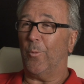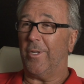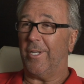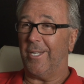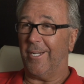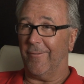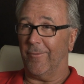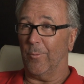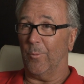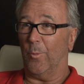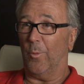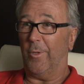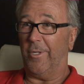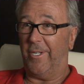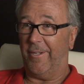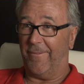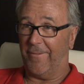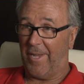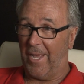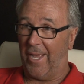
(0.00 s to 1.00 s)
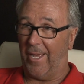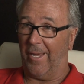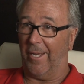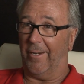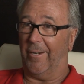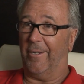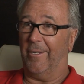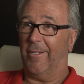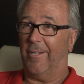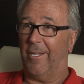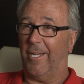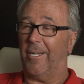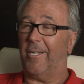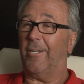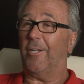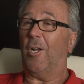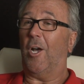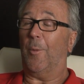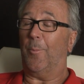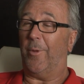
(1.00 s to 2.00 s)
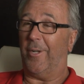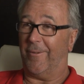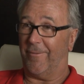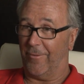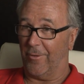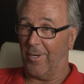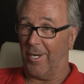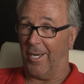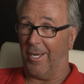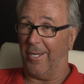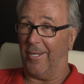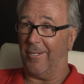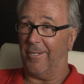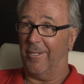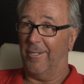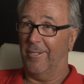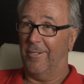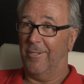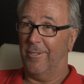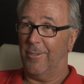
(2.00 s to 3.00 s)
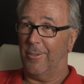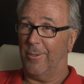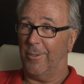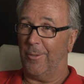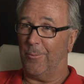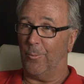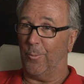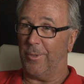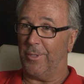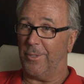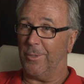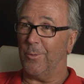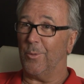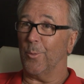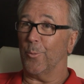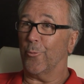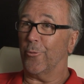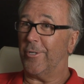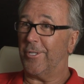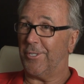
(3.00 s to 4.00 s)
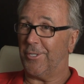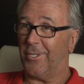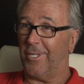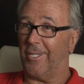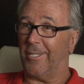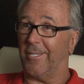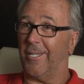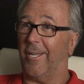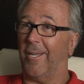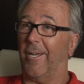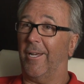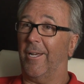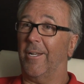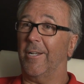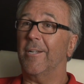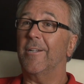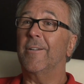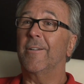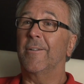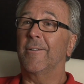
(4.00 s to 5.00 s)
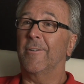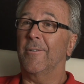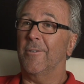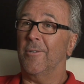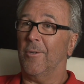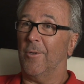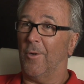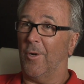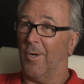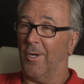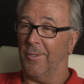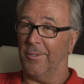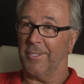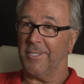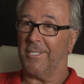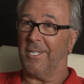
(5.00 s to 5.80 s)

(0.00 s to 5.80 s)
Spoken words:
we never would have had it not been for Hyde. And we do appreciate that all the